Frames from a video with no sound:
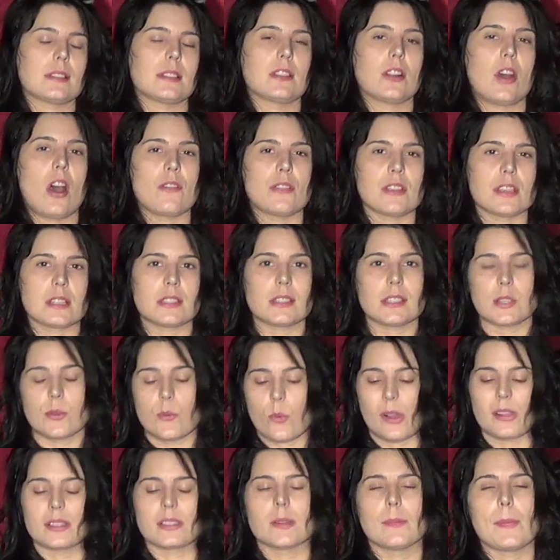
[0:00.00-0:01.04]
And obviously you
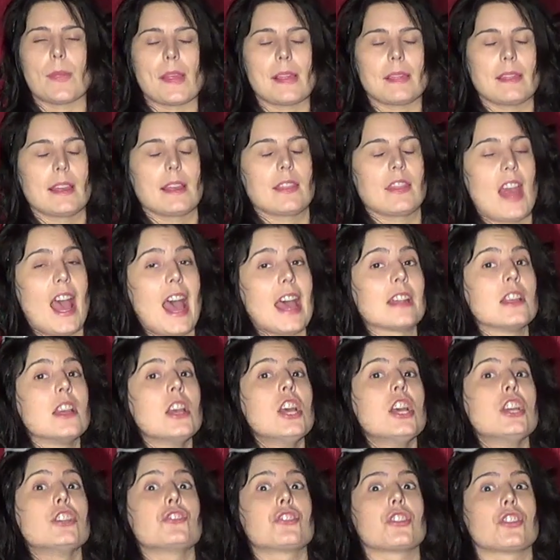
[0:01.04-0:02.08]
want something like that
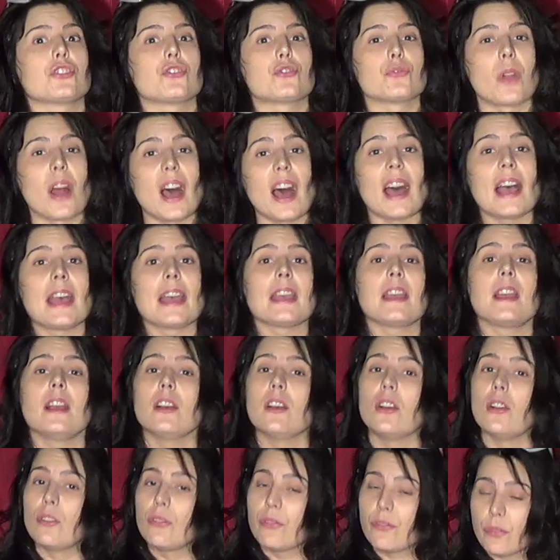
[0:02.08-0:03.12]
to dry
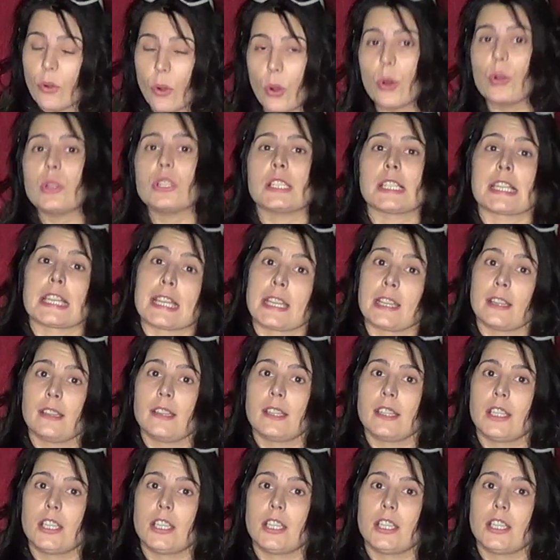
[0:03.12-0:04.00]
fully